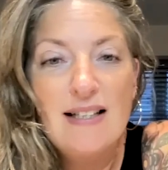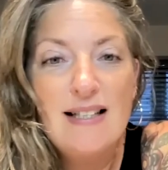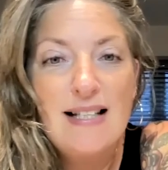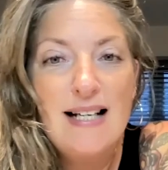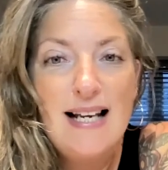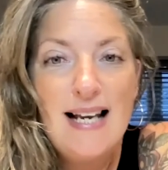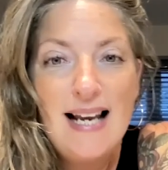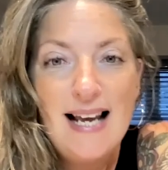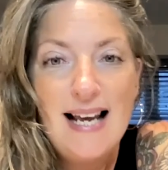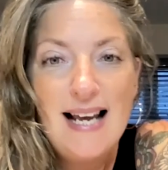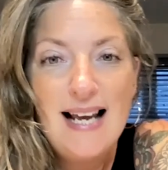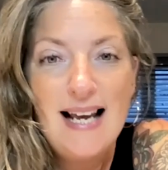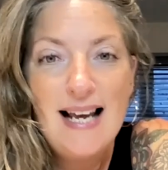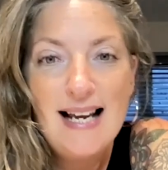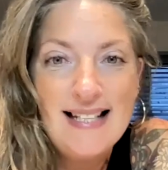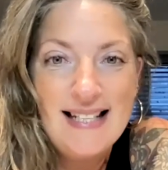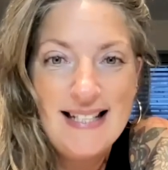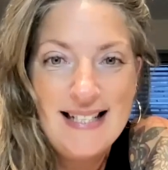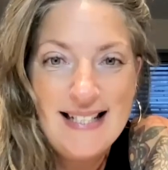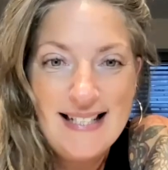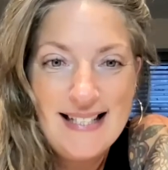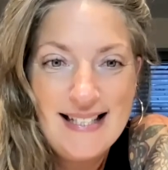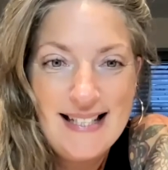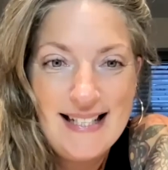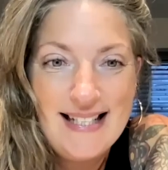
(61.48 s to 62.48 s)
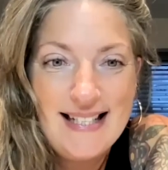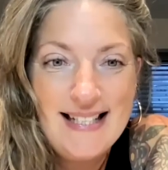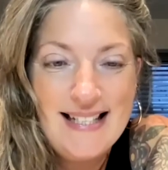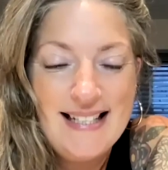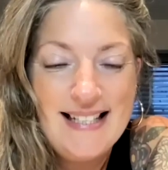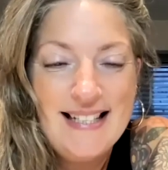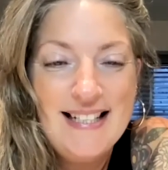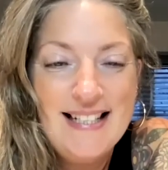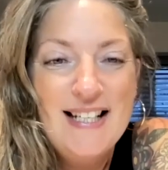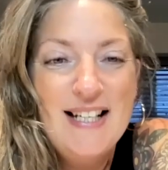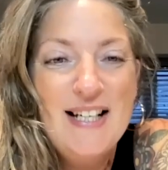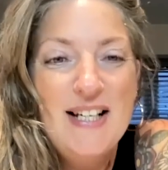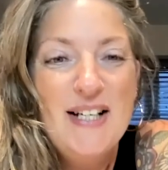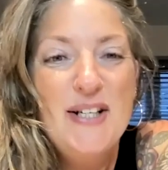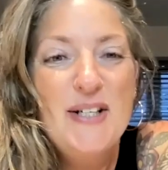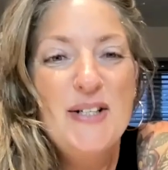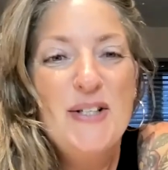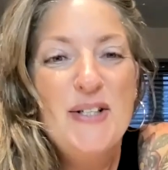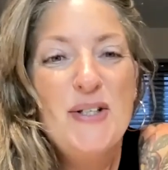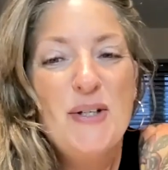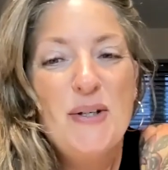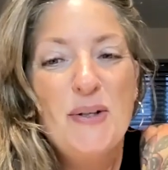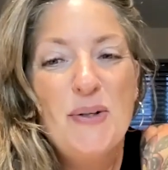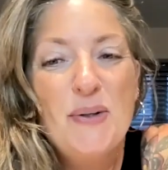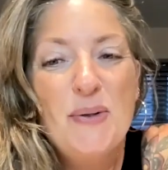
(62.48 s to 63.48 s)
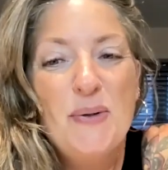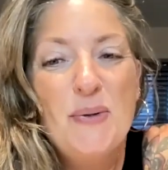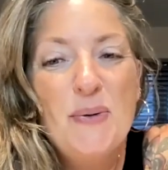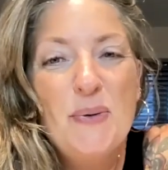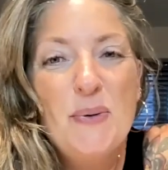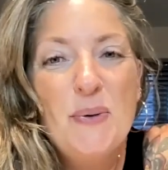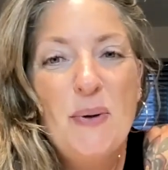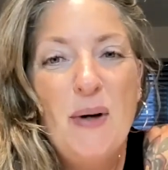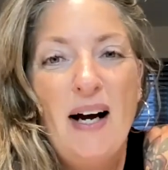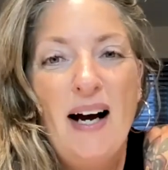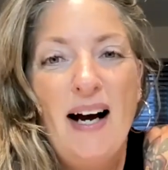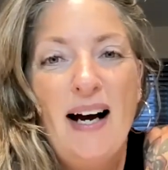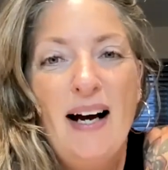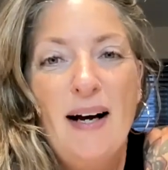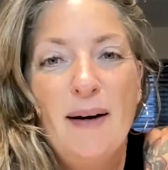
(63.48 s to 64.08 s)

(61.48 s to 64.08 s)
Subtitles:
it's less easy to